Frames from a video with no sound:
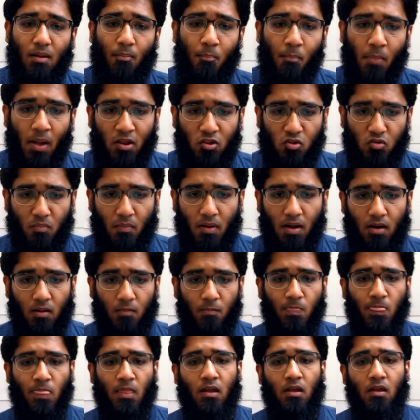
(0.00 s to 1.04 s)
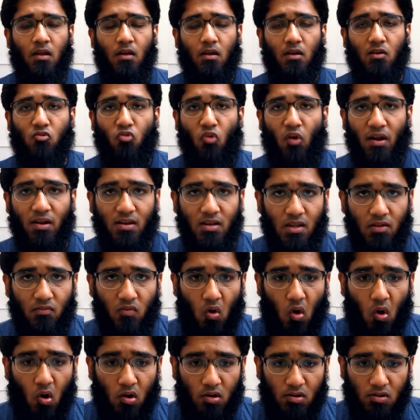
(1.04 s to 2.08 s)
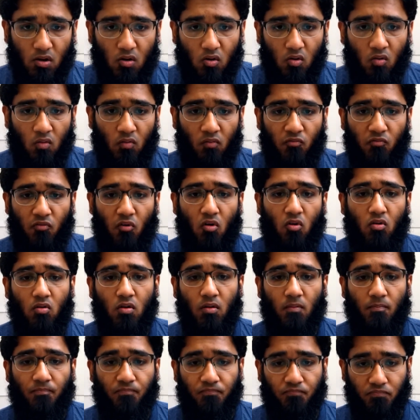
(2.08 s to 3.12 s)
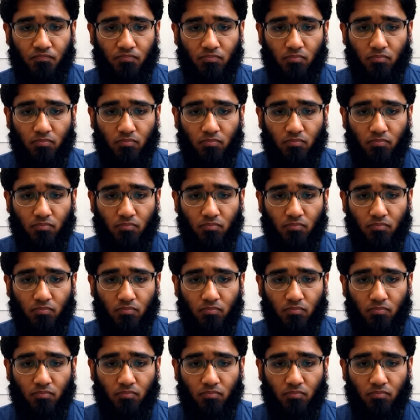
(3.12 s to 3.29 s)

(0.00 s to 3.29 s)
the benchmark. Grand Theft Auto 4